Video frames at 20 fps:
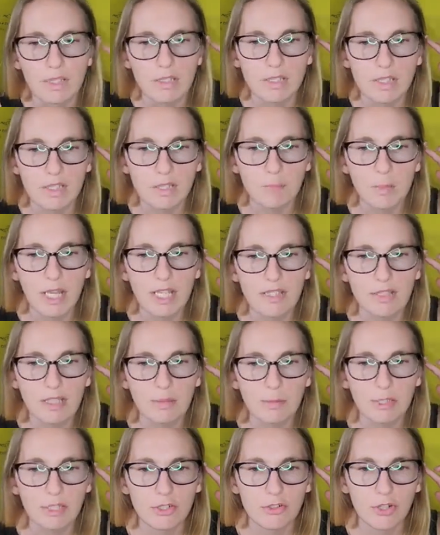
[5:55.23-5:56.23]
Despite
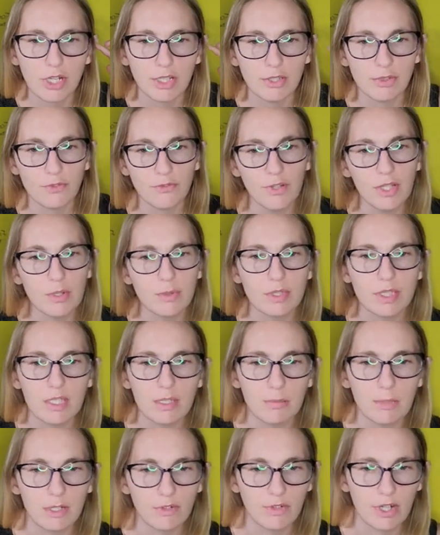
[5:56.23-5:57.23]
similar drug use frequency
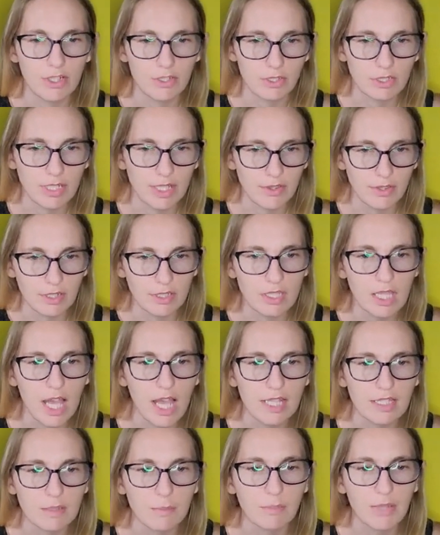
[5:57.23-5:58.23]
among racial and ethnic
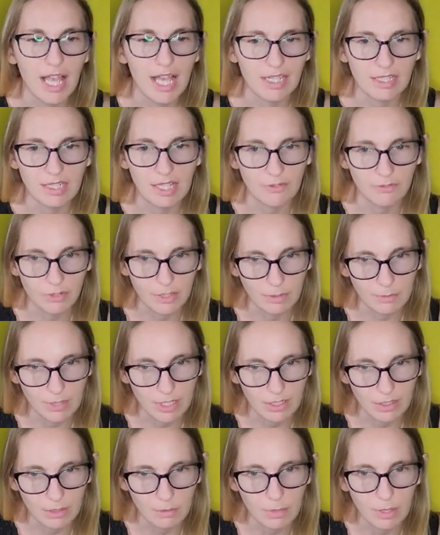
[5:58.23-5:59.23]
lines, Black and African
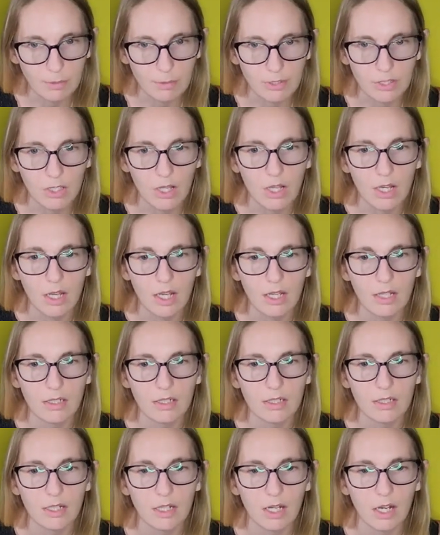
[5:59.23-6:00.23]
American people
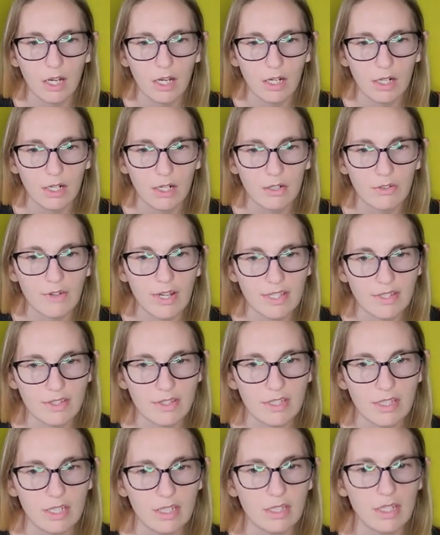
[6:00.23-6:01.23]
are
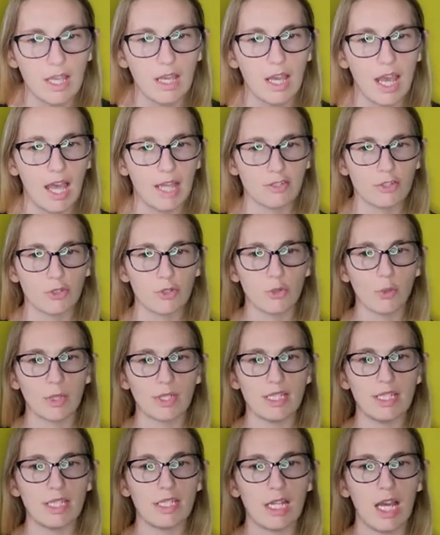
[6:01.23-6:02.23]
arrested at
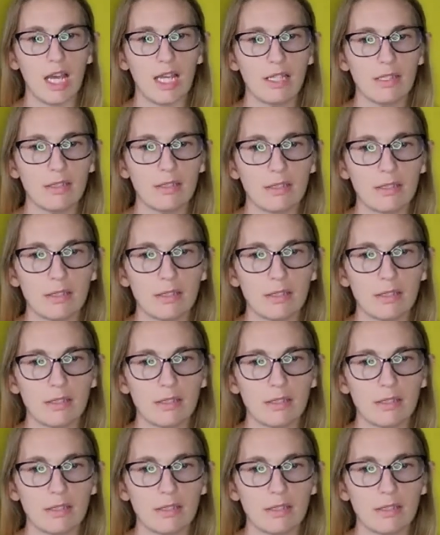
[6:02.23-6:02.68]
29%